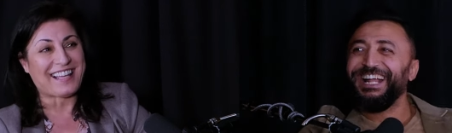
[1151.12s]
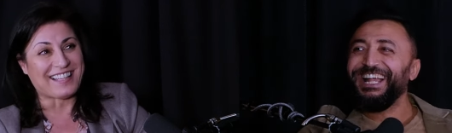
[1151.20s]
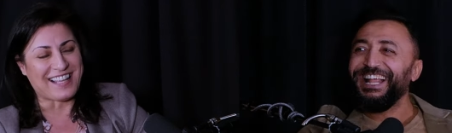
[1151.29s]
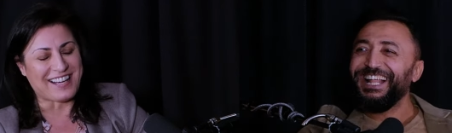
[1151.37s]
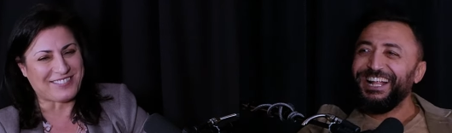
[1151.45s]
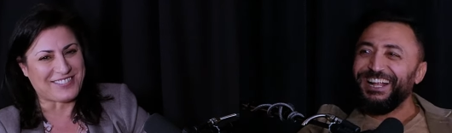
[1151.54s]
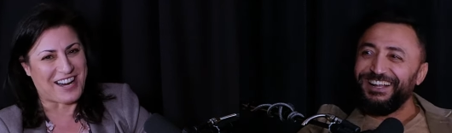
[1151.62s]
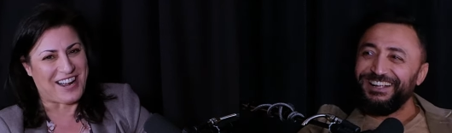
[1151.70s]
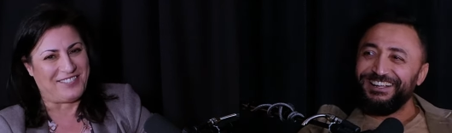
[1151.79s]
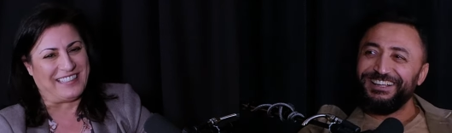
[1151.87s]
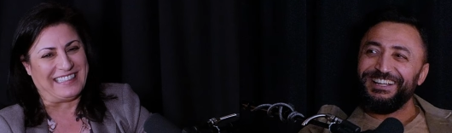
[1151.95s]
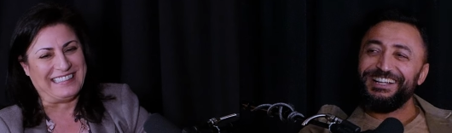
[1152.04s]
Speaker 1: a lot of
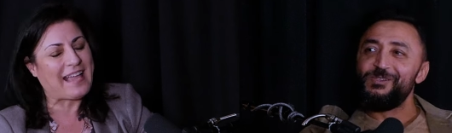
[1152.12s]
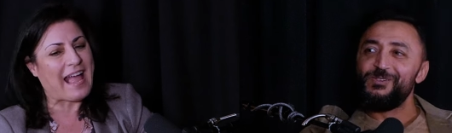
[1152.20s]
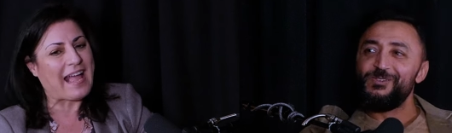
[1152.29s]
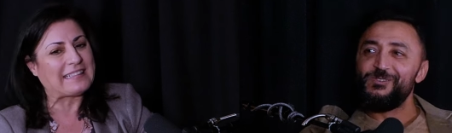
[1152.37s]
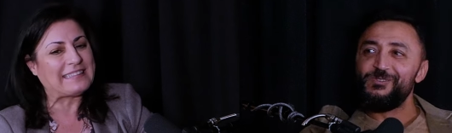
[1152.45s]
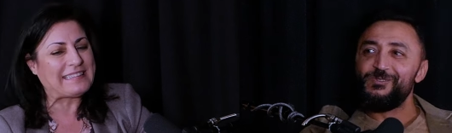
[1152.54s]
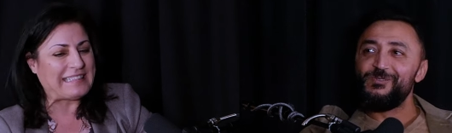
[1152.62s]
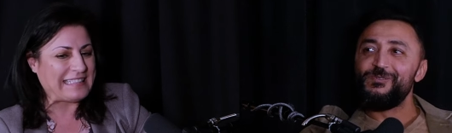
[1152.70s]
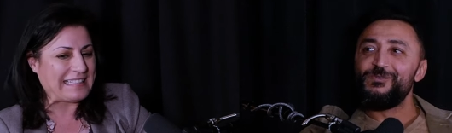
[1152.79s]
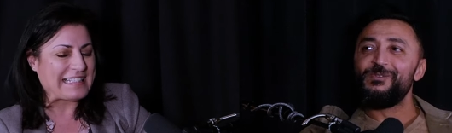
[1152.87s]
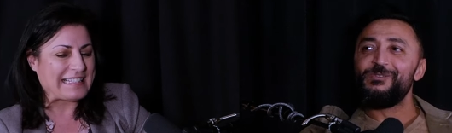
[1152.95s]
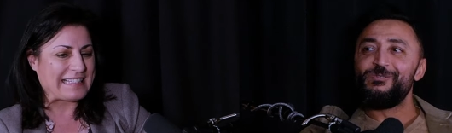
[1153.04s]
drama. Yeah. Mm. I
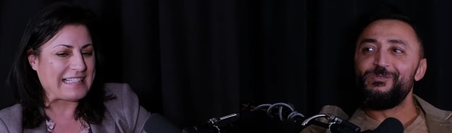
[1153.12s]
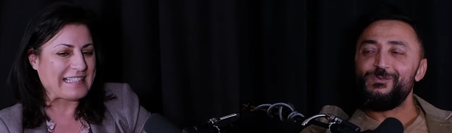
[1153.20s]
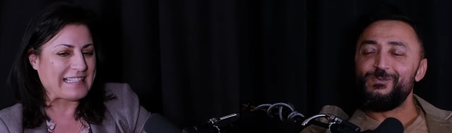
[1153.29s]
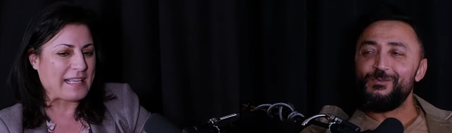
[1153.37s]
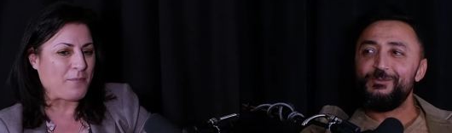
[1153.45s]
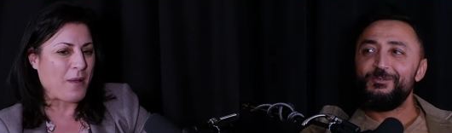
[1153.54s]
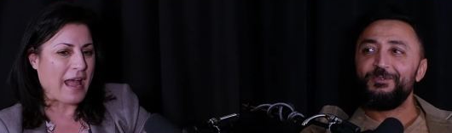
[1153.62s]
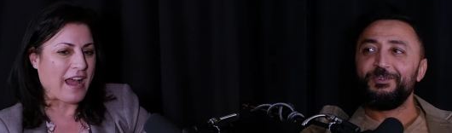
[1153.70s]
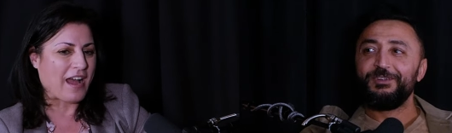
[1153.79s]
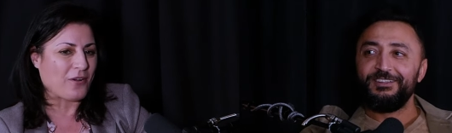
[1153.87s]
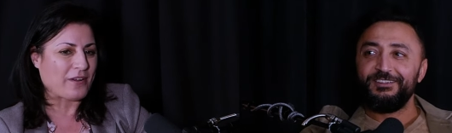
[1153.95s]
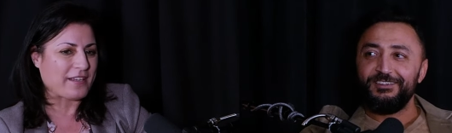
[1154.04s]
think it still
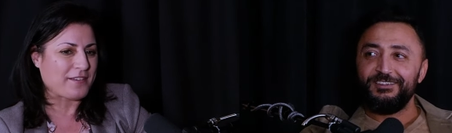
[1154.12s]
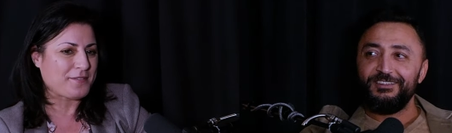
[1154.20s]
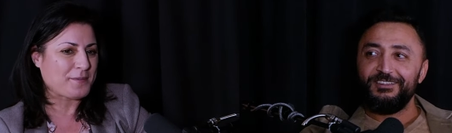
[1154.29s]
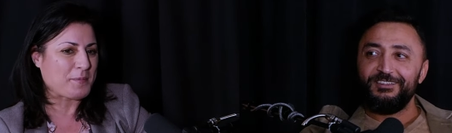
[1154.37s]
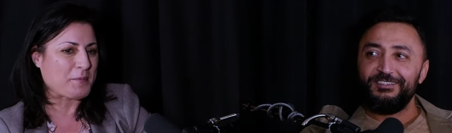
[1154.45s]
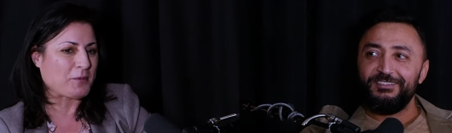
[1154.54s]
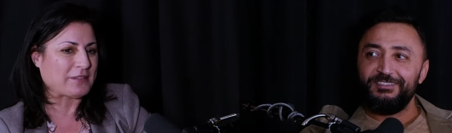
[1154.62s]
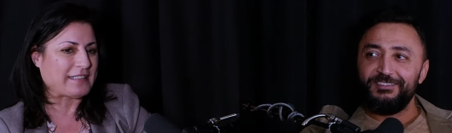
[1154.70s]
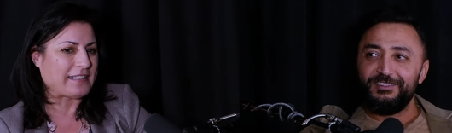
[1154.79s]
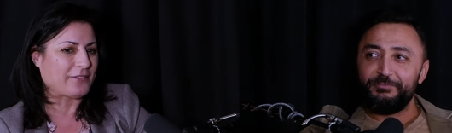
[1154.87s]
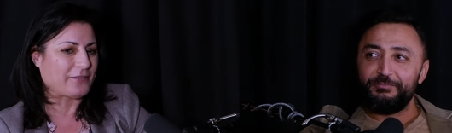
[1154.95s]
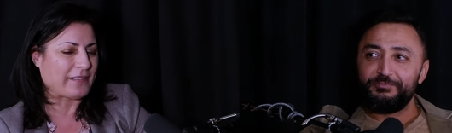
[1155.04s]
somehow gives people
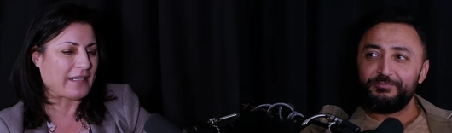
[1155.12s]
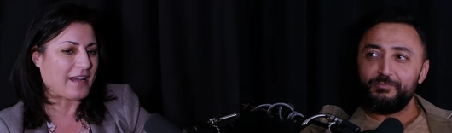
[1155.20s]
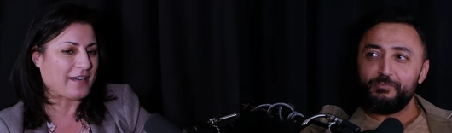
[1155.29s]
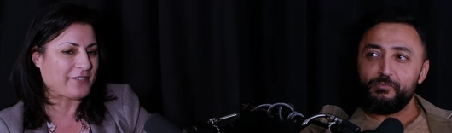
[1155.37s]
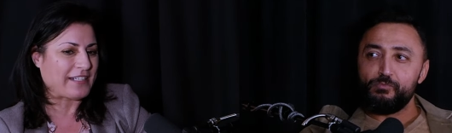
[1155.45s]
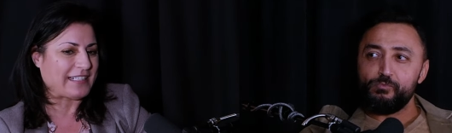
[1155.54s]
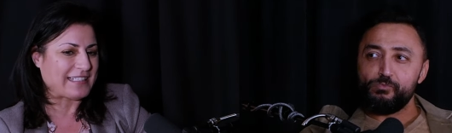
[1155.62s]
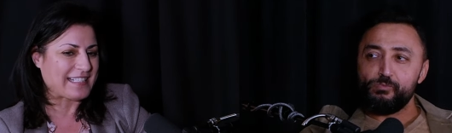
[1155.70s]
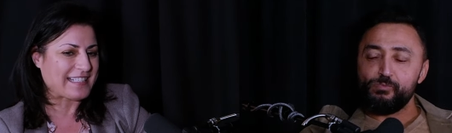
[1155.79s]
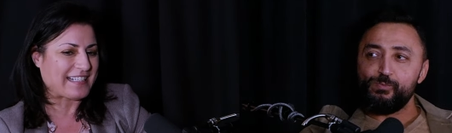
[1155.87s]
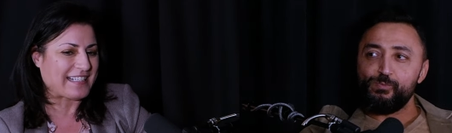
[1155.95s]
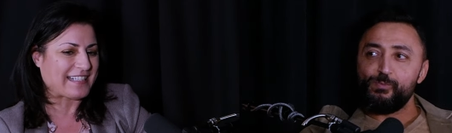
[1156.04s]
the un-
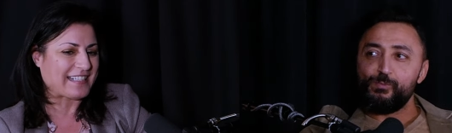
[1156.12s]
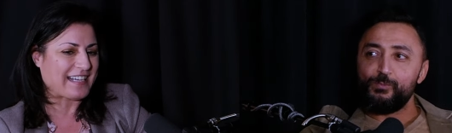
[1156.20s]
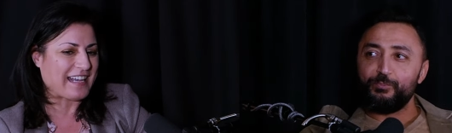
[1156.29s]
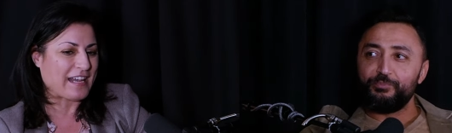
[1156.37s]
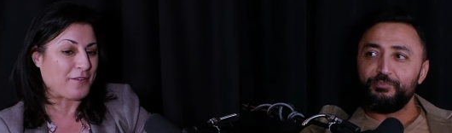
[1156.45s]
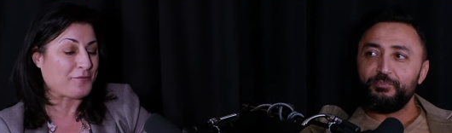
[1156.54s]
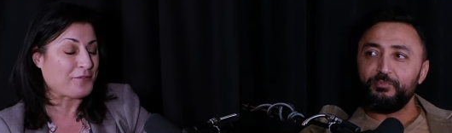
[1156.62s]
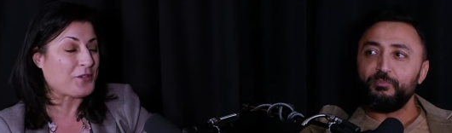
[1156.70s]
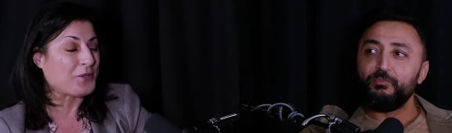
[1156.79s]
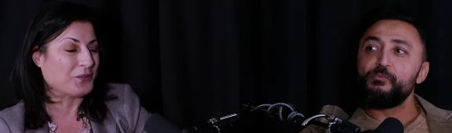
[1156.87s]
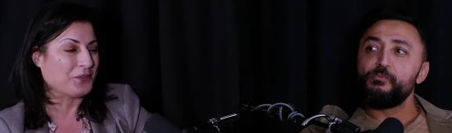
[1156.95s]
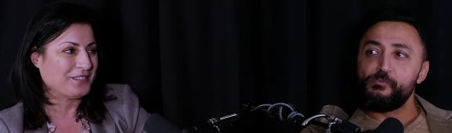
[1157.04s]
unrealistic uh,
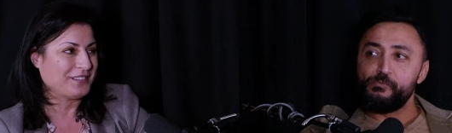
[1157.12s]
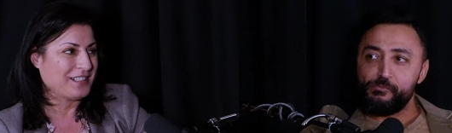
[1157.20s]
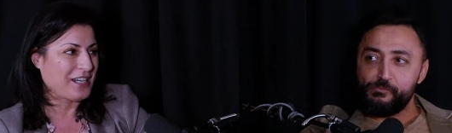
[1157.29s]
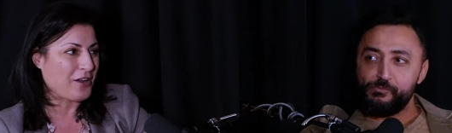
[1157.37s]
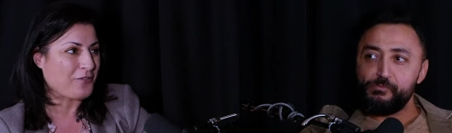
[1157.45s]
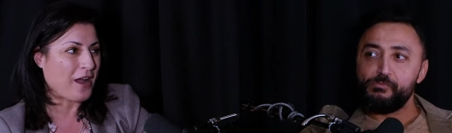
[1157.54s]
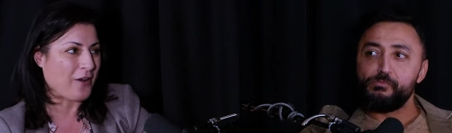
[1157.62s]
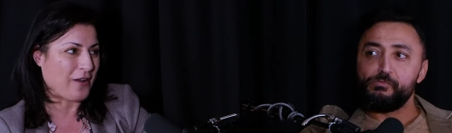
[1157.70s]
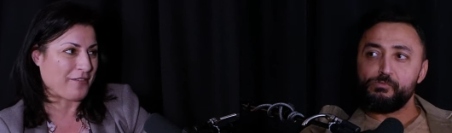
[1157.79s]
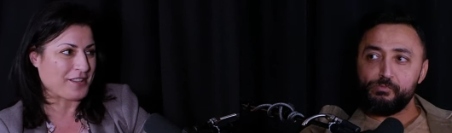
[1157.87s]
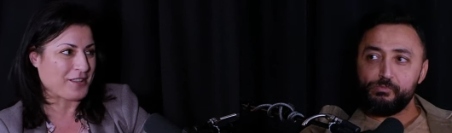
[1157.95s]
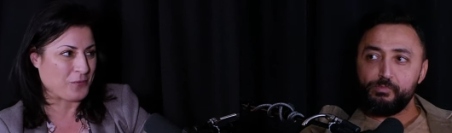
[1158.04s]
view of how
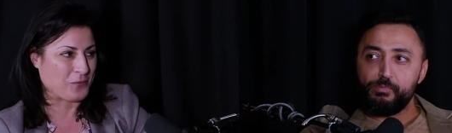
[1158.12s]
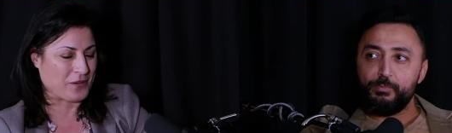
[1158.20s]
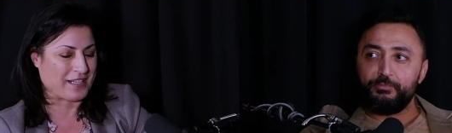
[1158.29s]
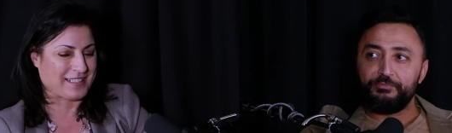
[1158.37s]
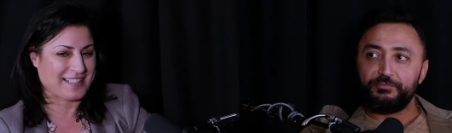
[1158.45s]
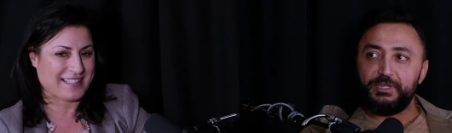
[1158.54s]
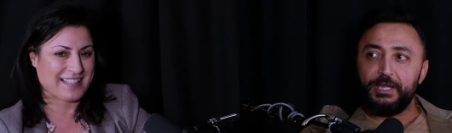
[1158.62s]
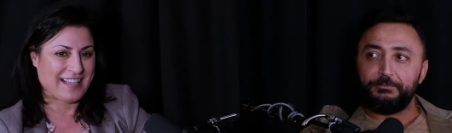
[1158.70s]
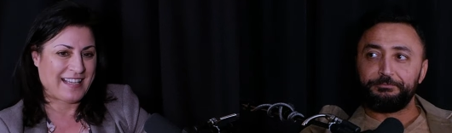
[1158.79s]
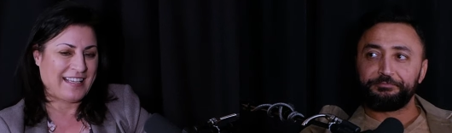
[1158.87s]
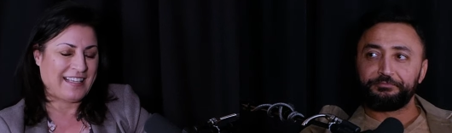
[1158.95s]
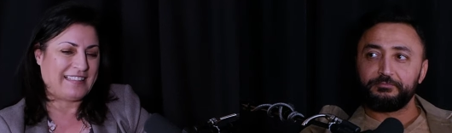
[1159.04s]
everything works. Yeah.
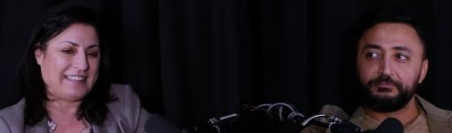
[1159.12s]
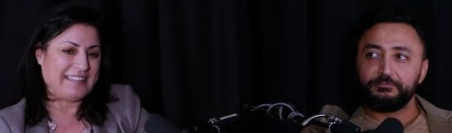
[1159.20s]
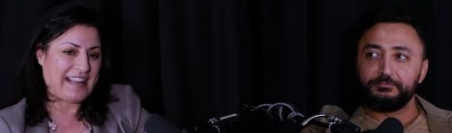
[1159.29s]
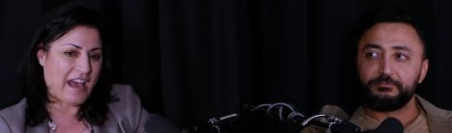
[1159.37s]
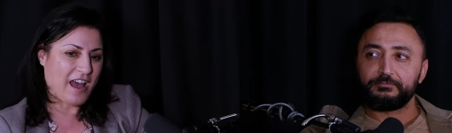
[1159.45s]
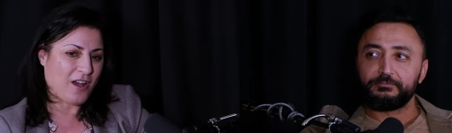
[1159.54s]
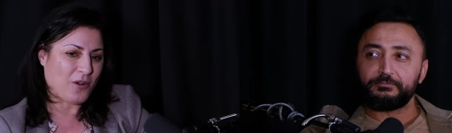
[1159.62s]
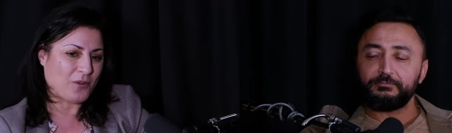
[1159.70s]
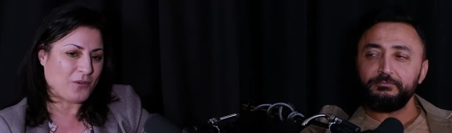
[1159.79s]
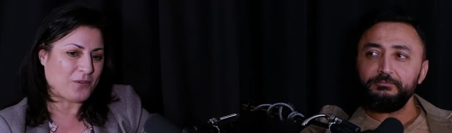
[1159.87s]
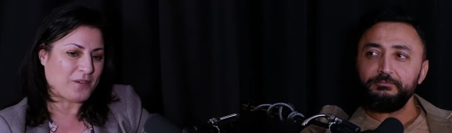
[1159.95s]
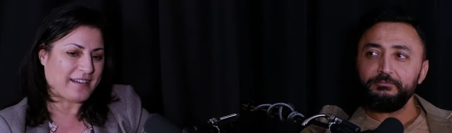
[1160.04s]

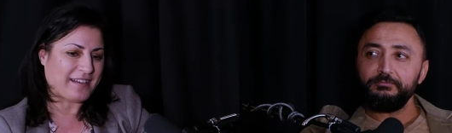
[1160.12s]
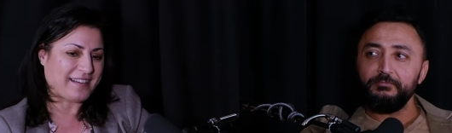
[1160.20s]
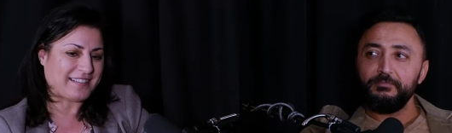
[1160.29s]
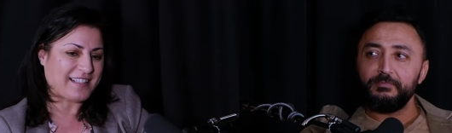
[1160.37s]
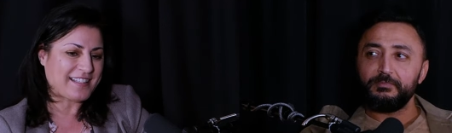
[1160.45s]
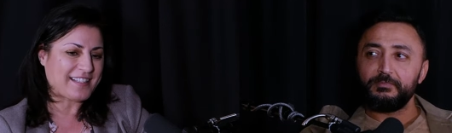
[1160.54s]
Now, uh, that's